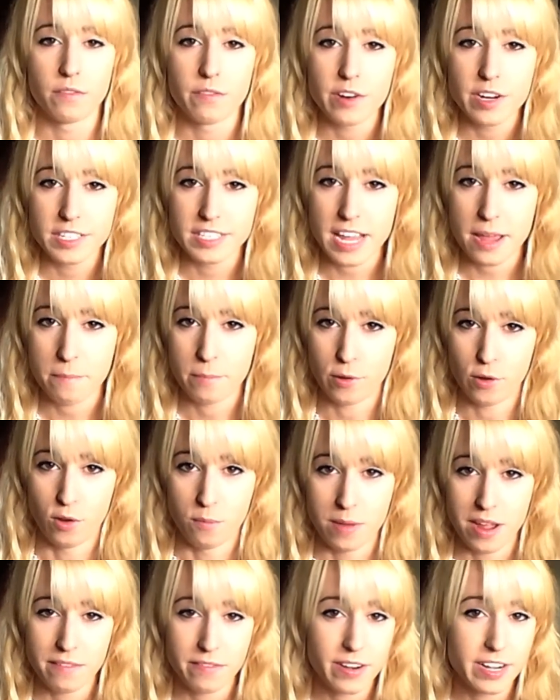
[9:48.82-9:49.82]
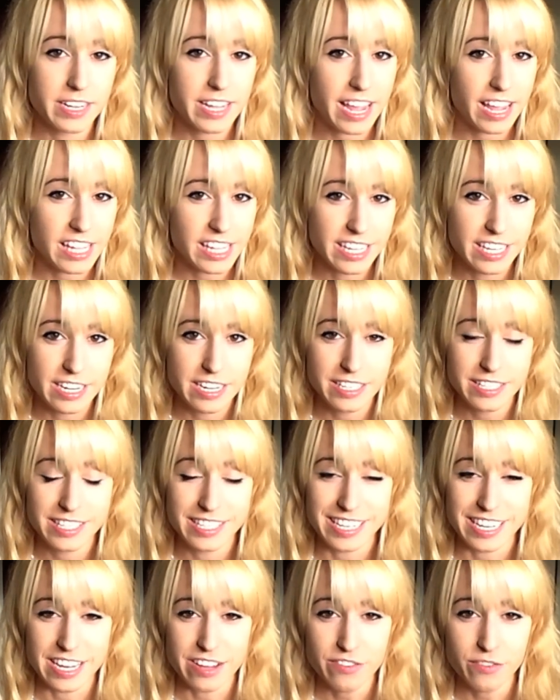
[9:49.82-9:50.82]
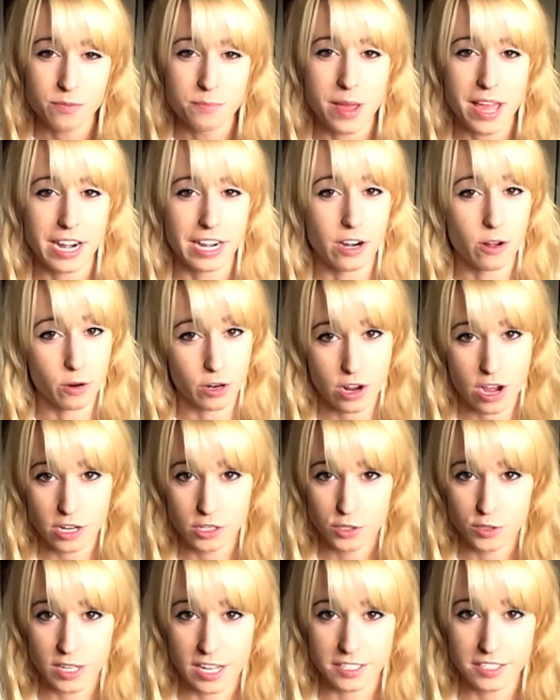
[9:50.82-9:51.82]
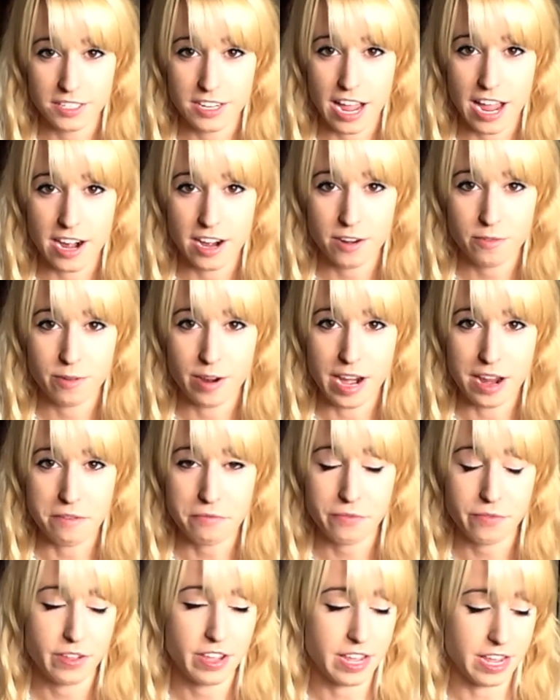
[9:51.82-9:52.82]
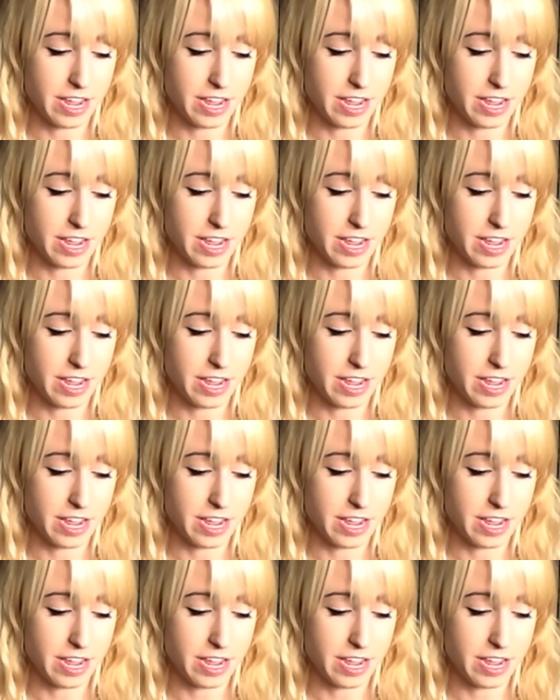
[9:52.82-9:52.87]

For example, my friend Caitlin and Steve met at Otakon 2009 at a rave.